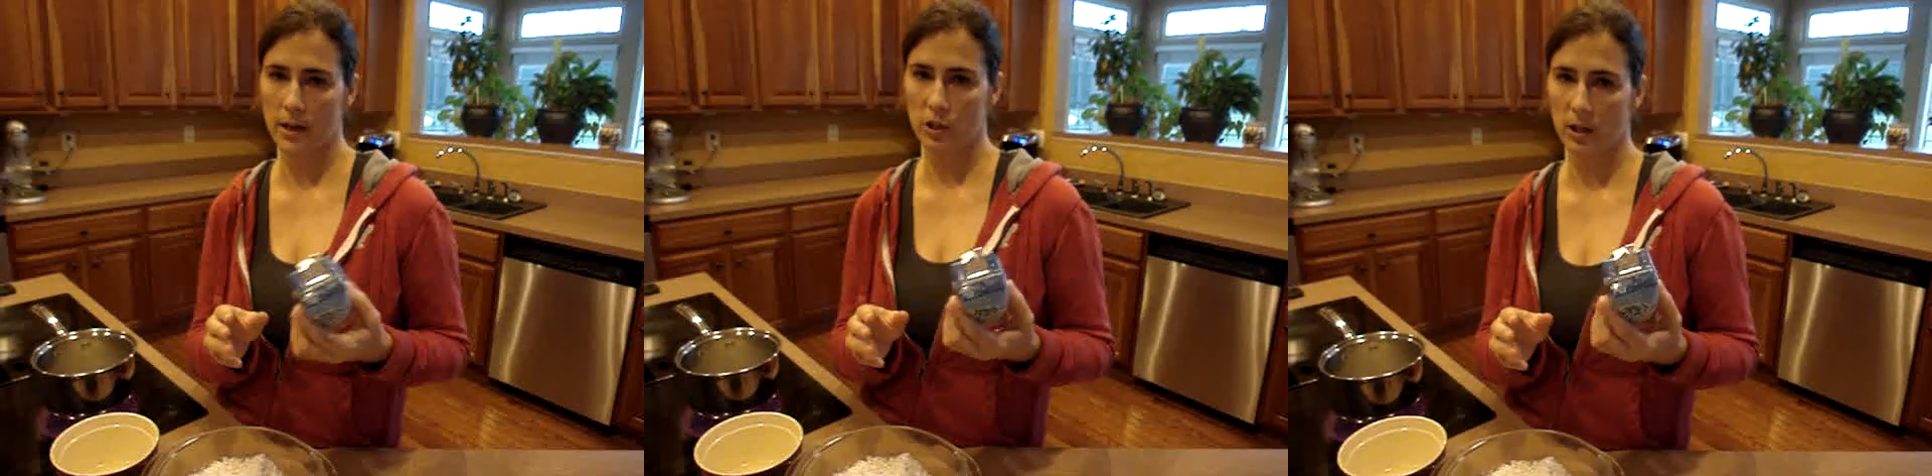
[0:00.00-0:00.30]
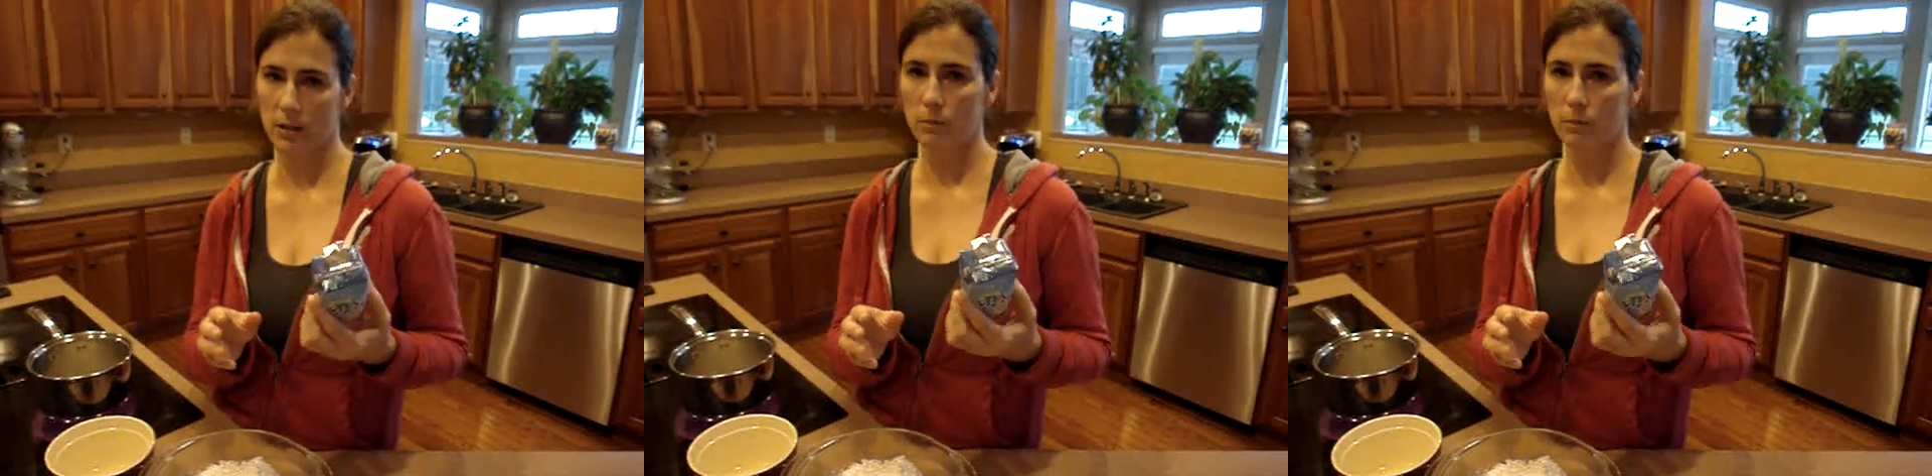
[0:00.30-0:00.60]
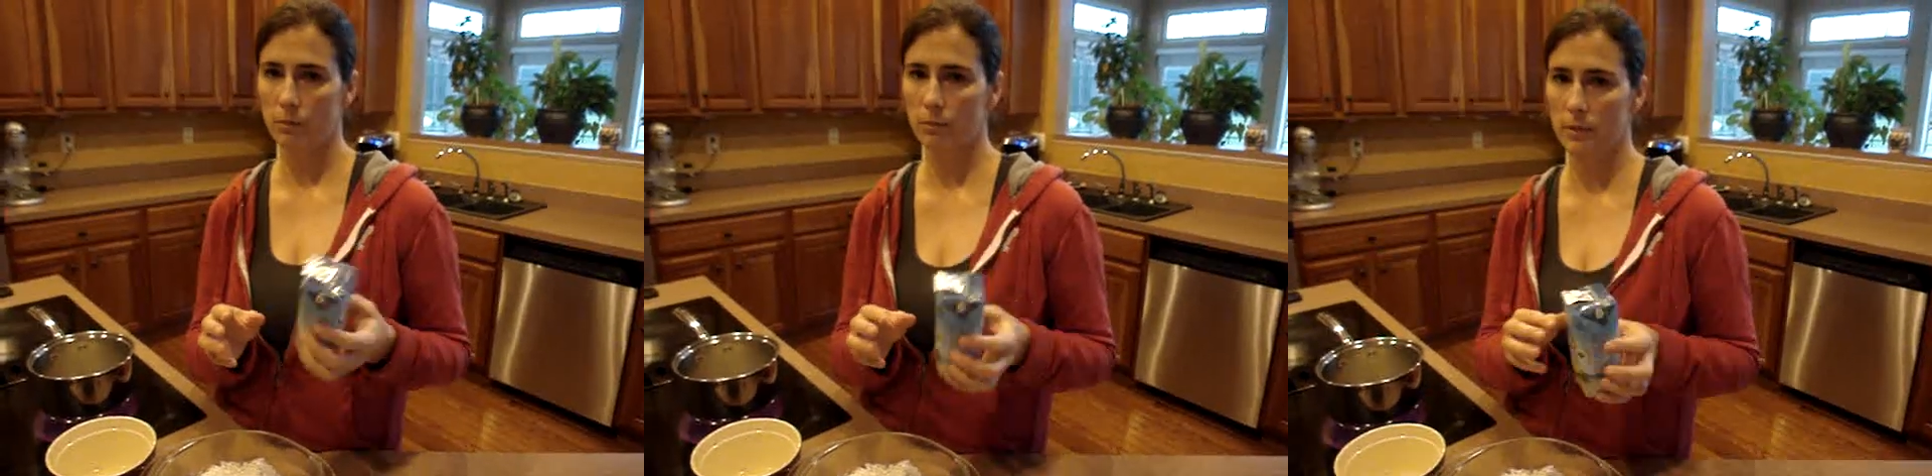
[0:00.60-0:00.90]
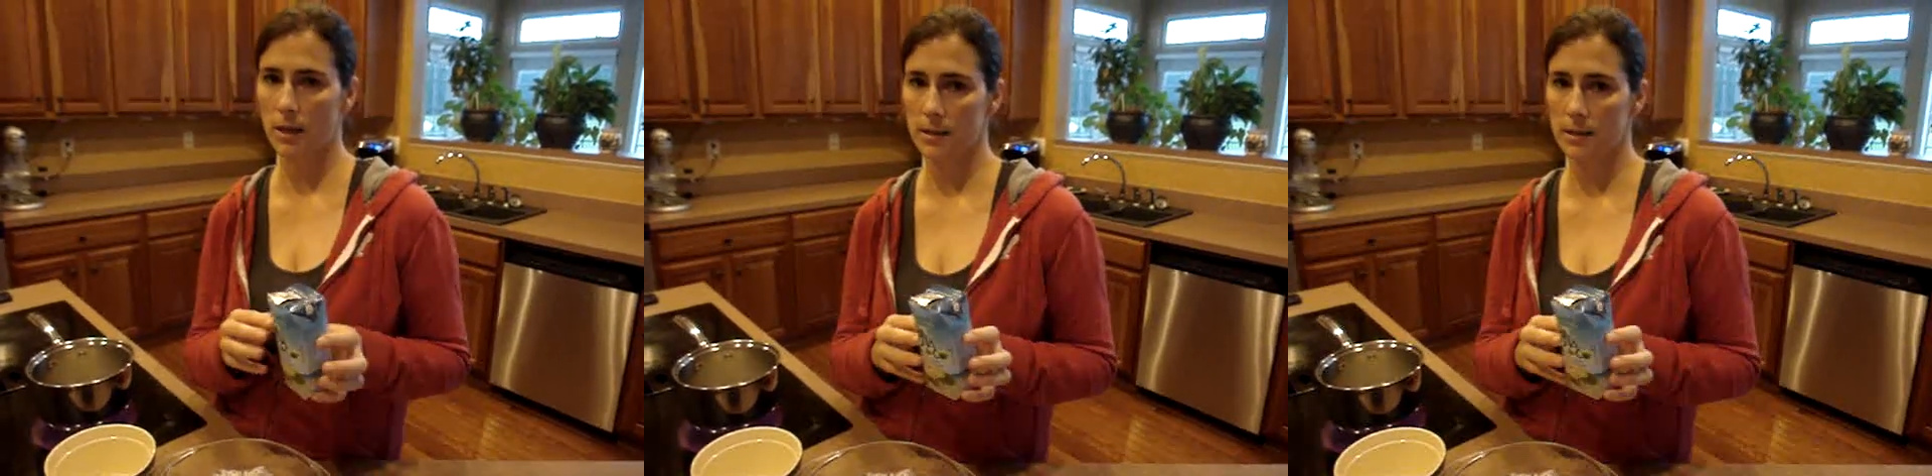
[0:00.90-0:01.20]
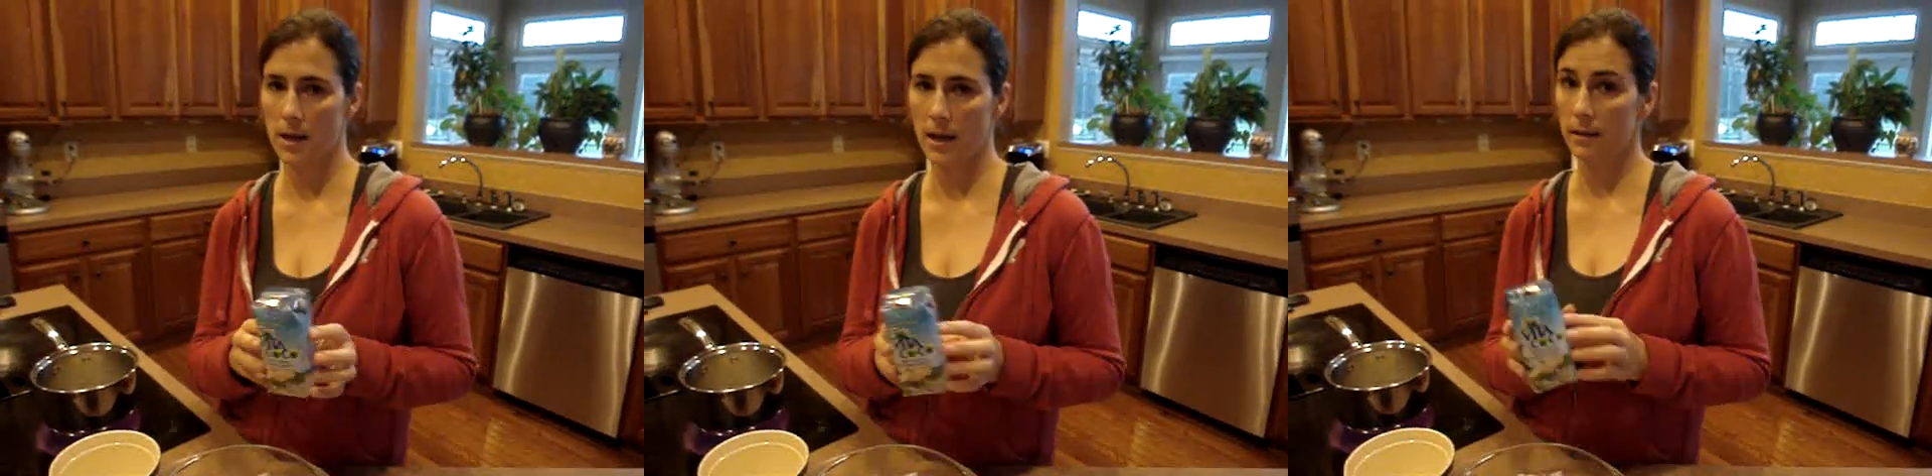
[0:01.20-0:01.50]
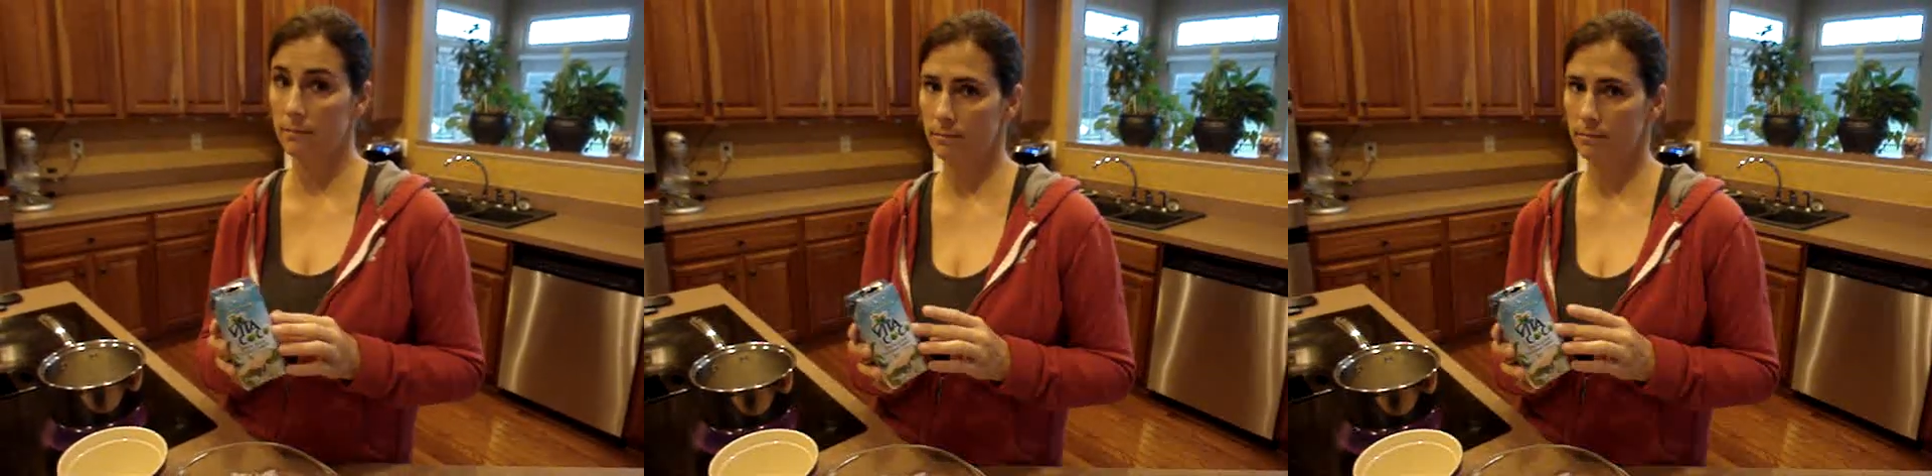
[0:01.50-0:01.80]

Actually does not